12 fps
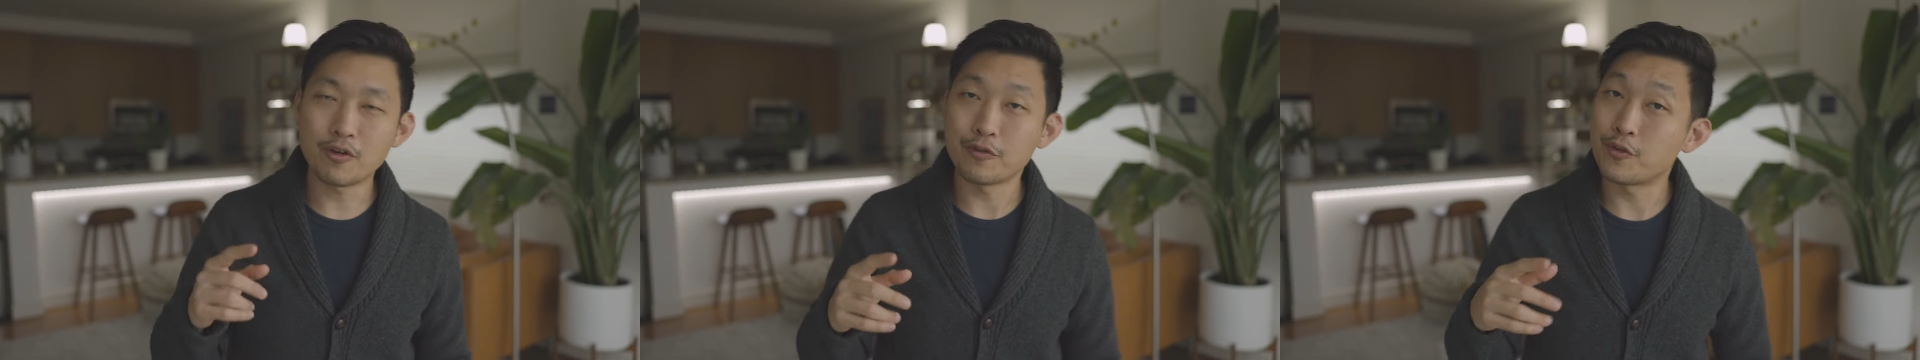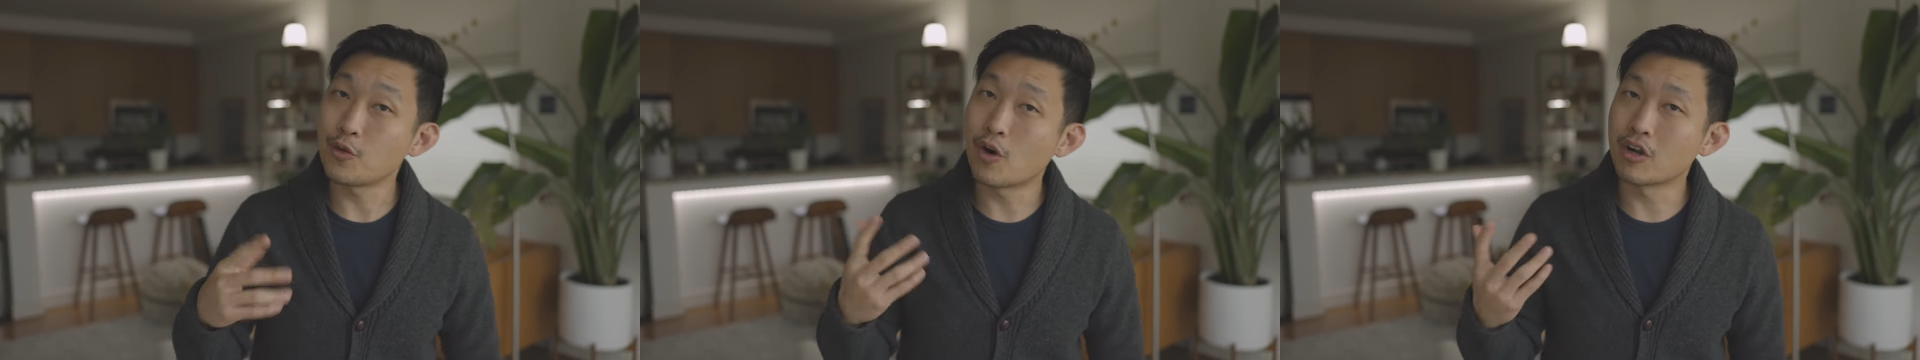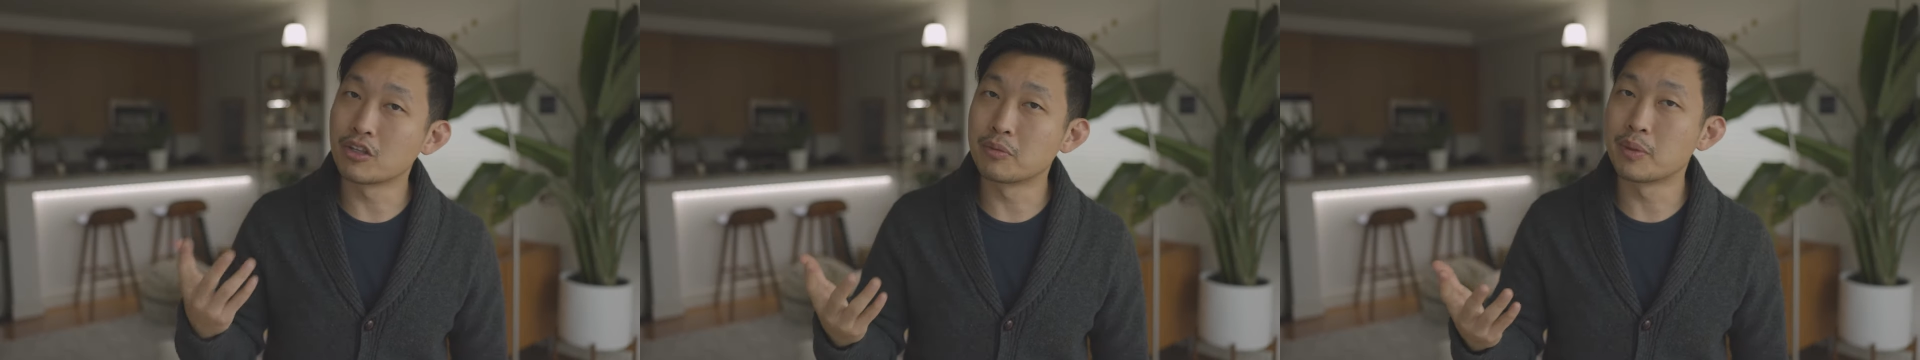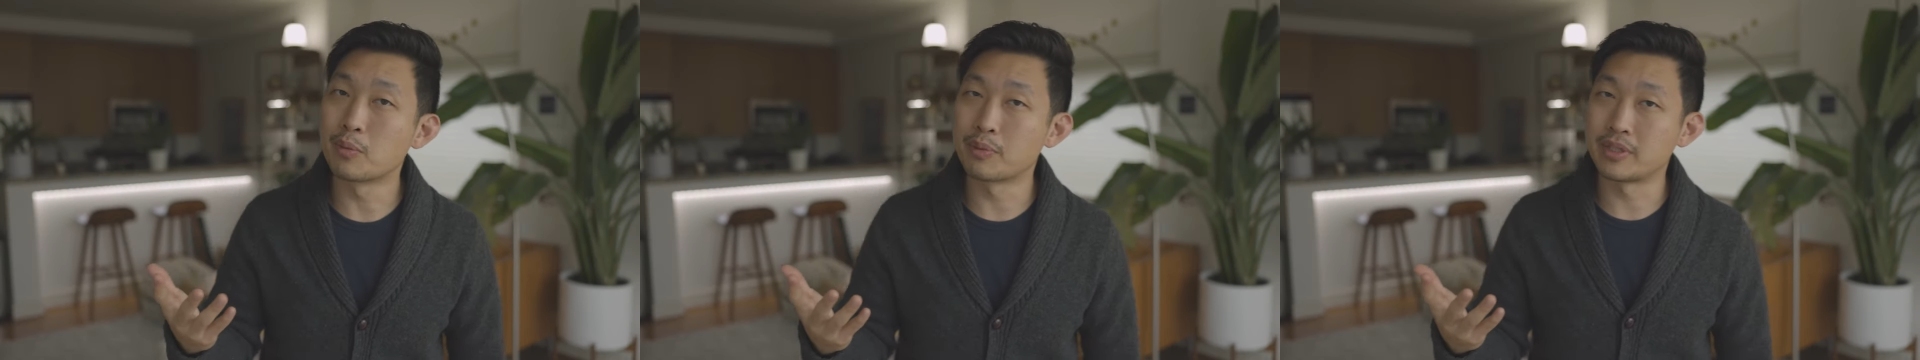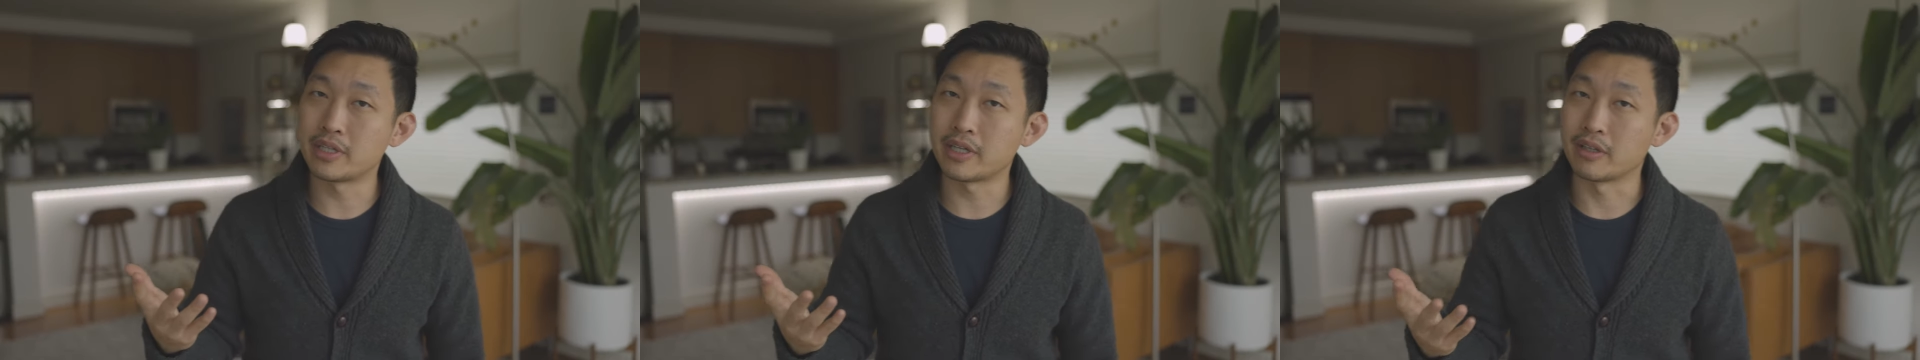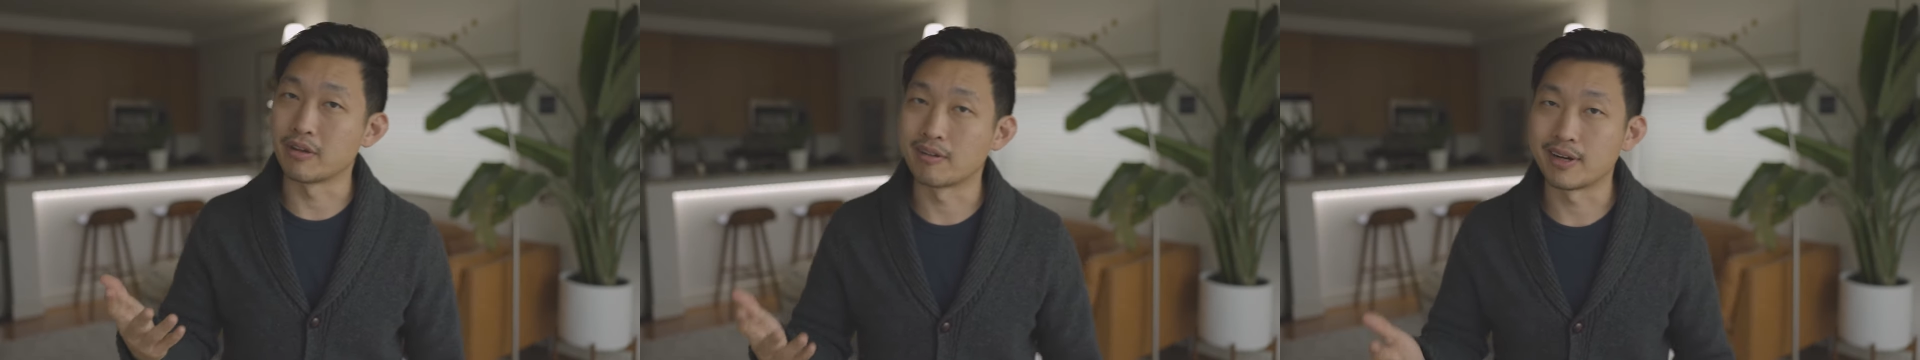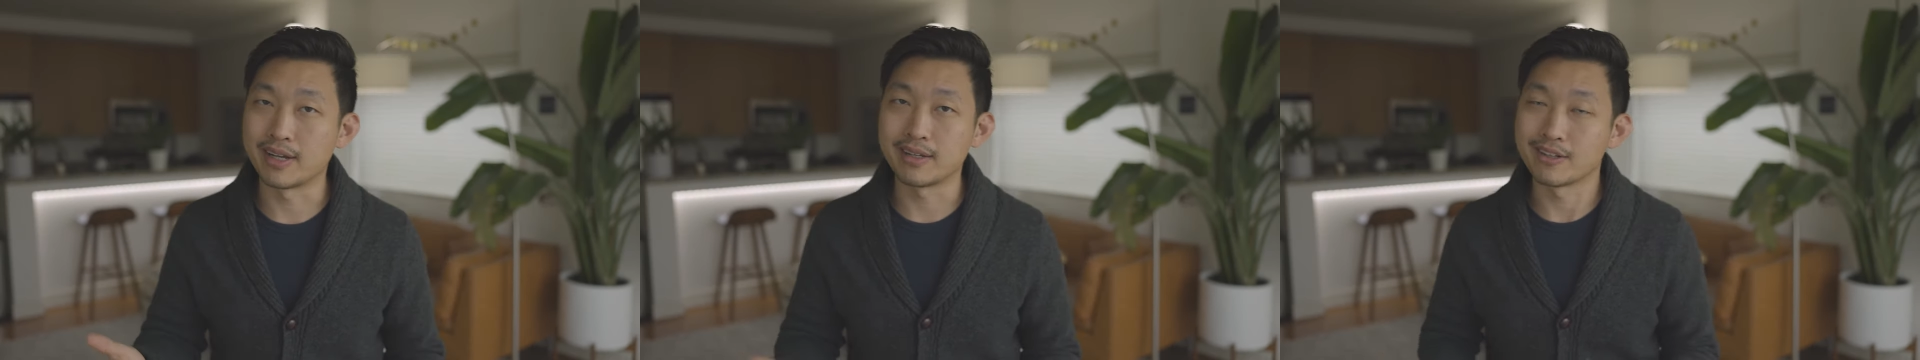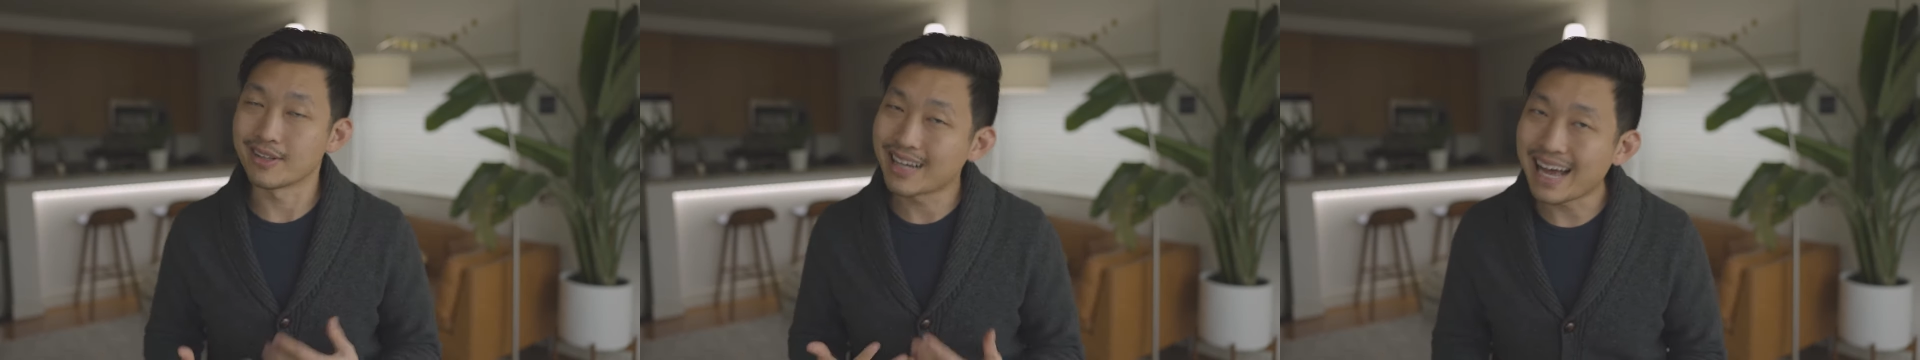if you are a little bit more particular, right?
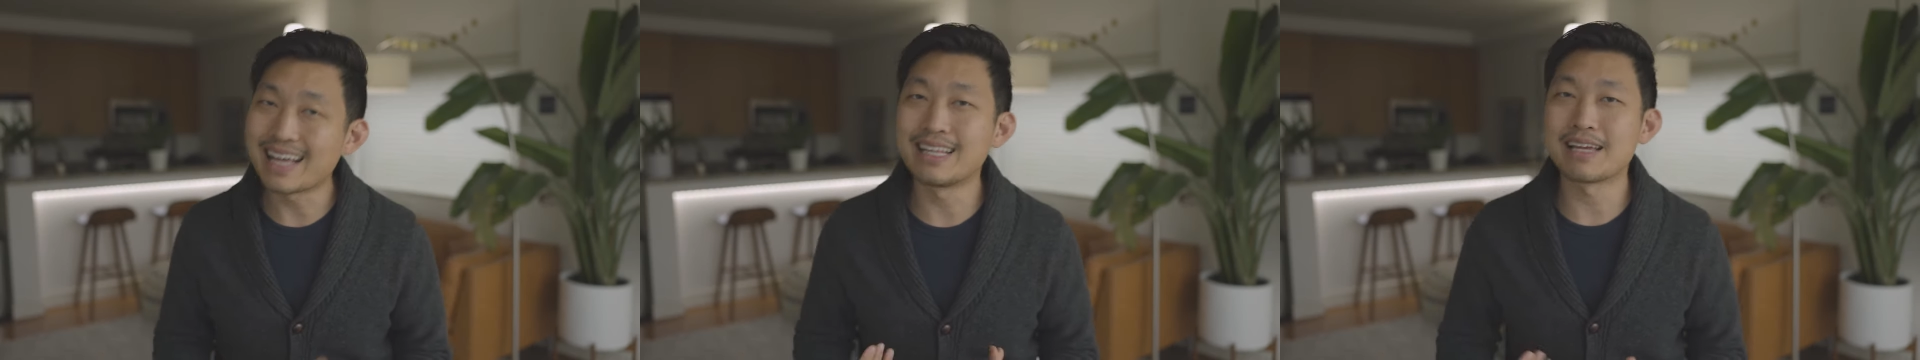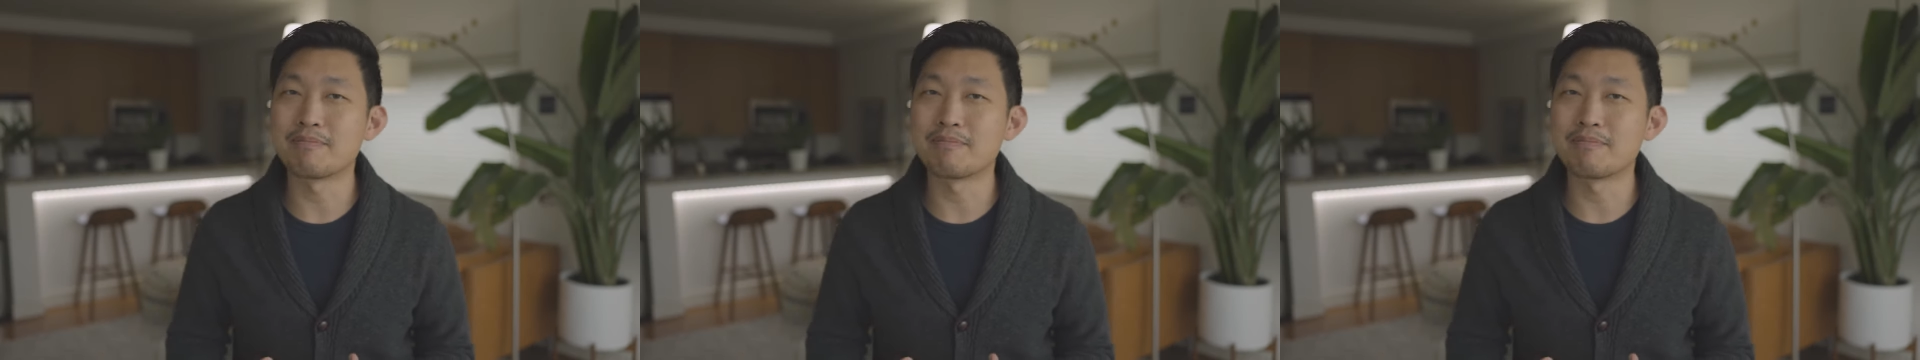You're like kind of like